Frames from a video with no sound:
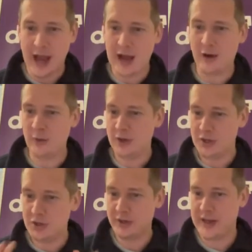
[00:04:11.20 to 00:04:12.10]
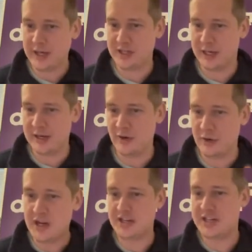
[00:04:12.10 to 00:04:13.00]
how you can actually
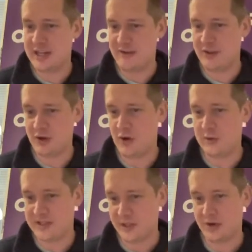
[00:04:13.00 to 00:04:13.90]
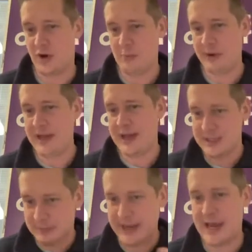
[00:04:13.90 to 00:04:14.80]
achieve the goals that the company
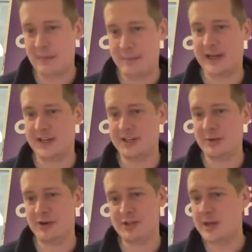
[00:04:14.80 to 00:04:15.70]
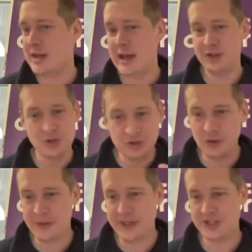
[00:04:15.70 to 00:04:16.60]
has by helping customers. And to
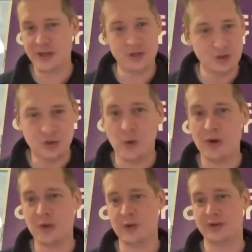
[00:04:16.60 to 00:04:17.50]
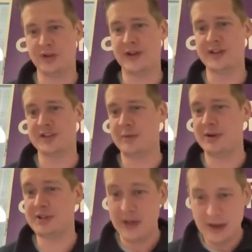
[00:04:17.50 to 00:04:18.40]
do this, you need to talk to a lot of
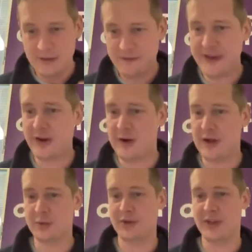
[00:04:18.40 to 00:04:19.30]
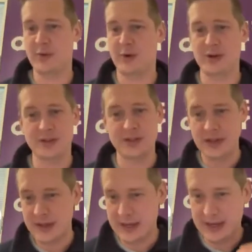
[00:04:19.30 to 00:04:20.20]
customers, figure out what they want,
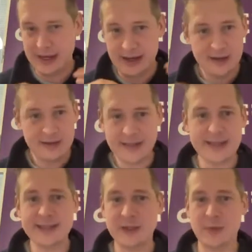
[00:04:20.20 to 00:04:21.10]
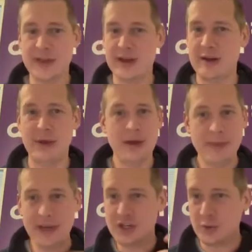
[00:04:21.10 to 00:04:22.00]
test it with them,
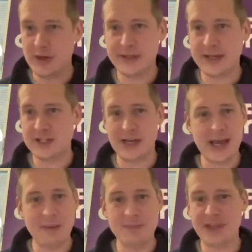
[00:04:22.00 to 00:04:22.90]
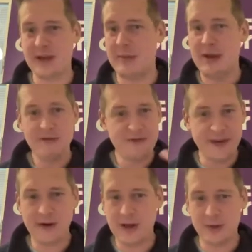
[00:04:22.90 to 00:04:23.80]
make sure it actually helps them,
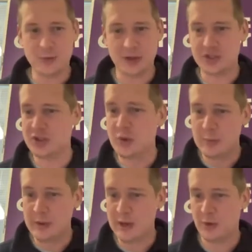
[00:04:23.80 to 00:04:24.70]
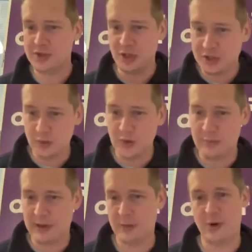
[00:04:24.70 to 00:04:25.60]
figure out what's doable, what's not
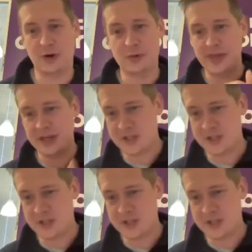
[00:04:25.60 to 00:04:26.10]
doable, work with the